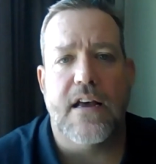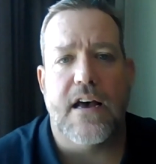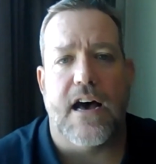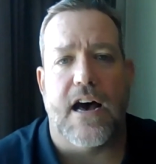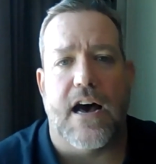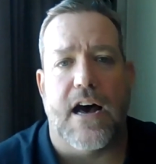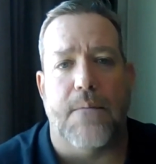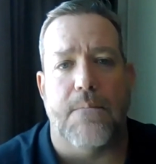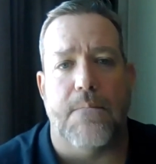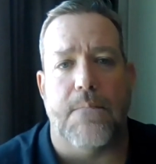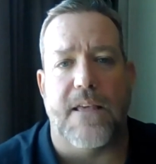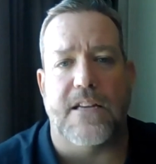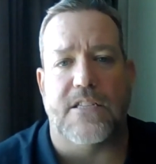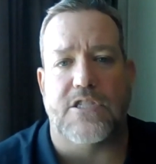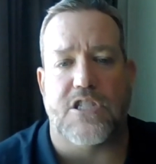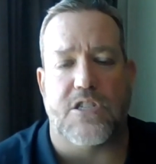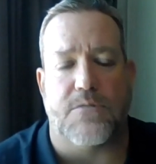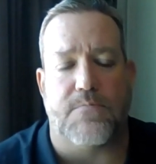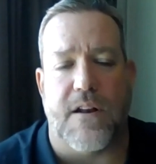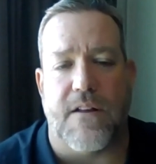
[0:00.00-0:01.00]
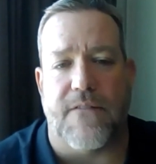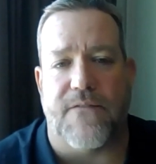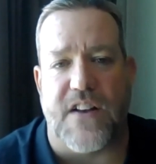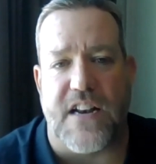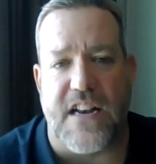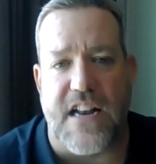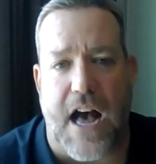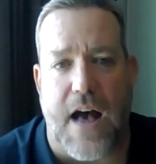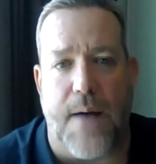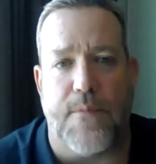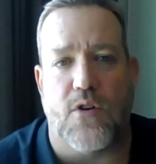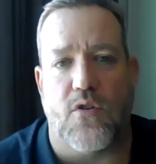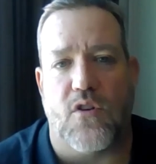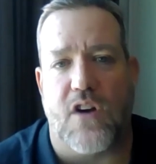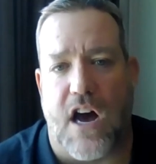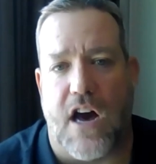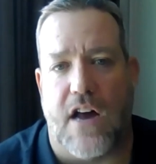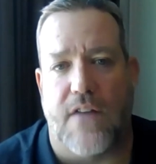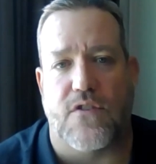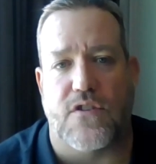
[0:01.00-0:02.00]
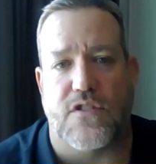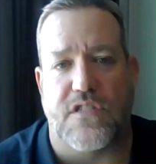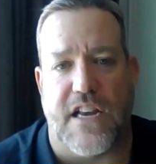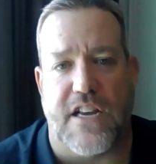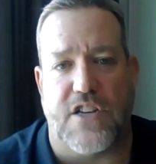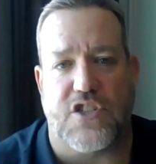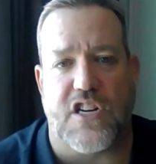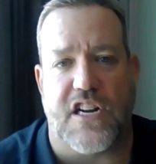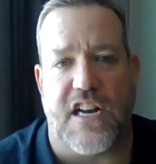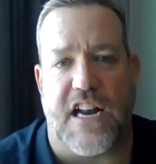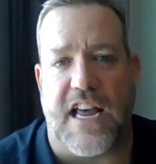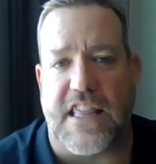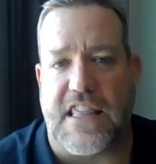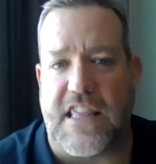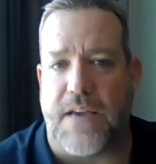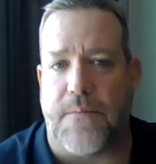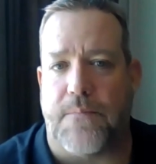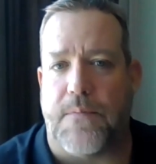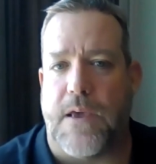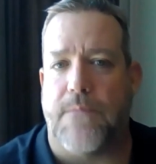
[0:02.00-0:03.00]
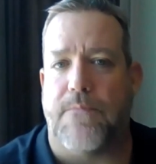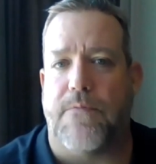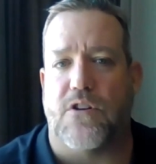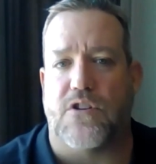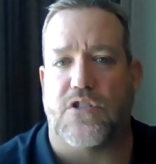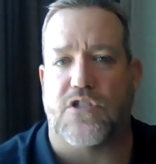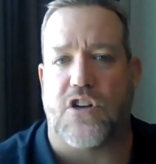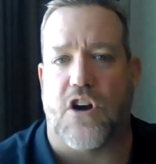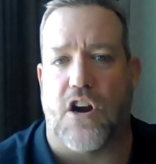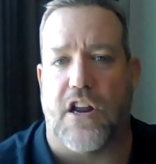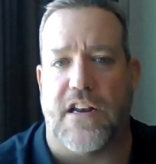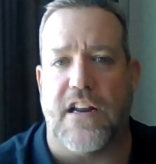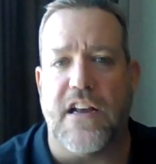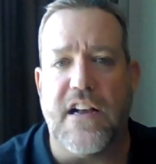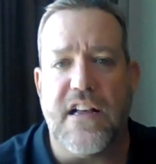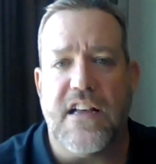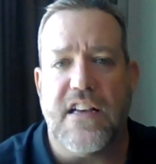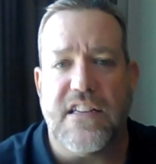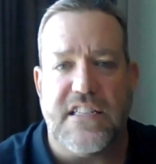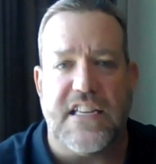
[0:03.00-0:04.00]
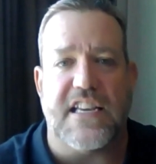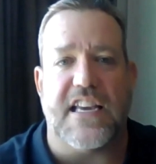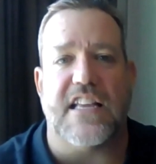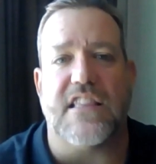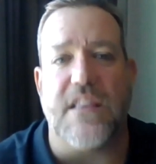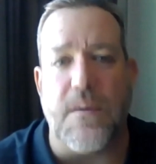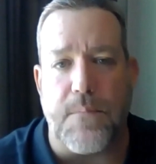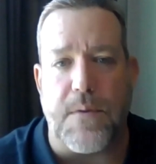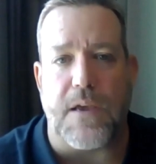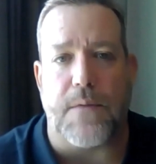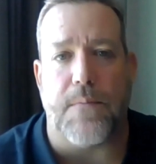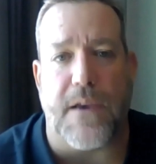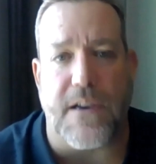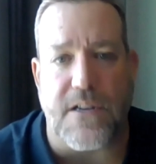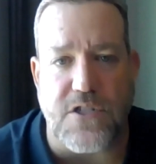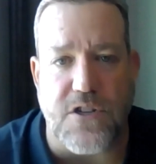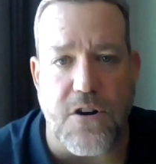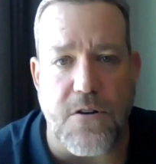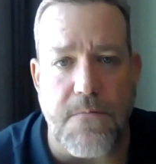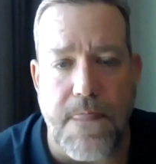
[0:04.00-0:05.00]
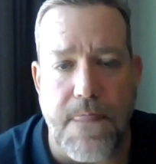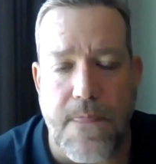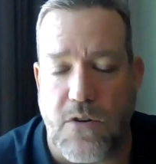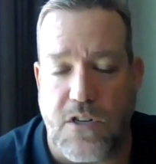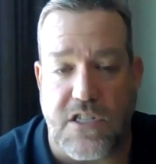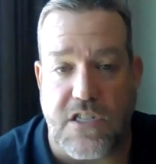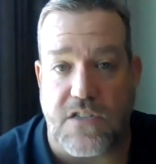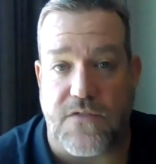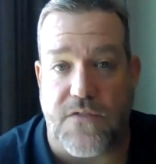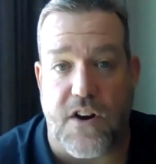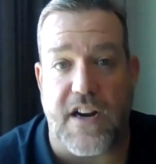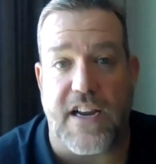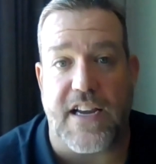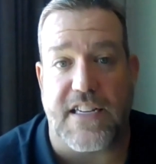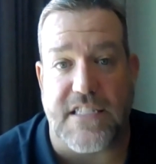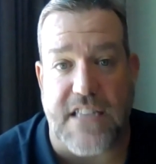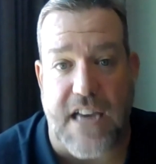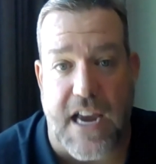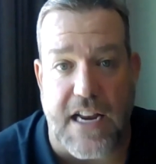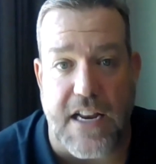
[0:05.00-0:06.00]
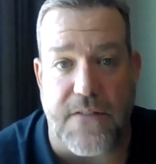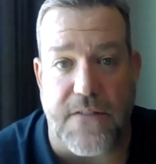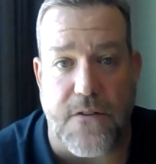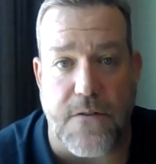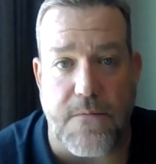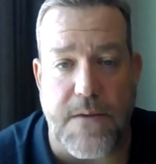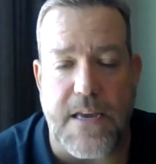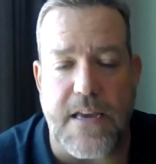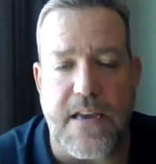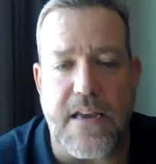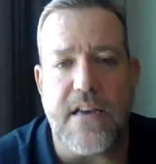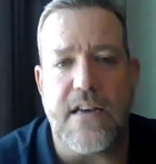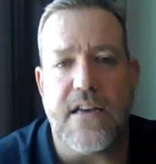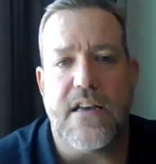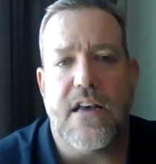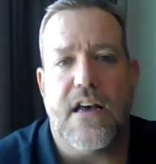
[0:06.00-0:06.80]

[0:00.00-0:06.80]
It's just been a phenomenal conversation, and I think people are starting to get the big picture, which is very exciting for me.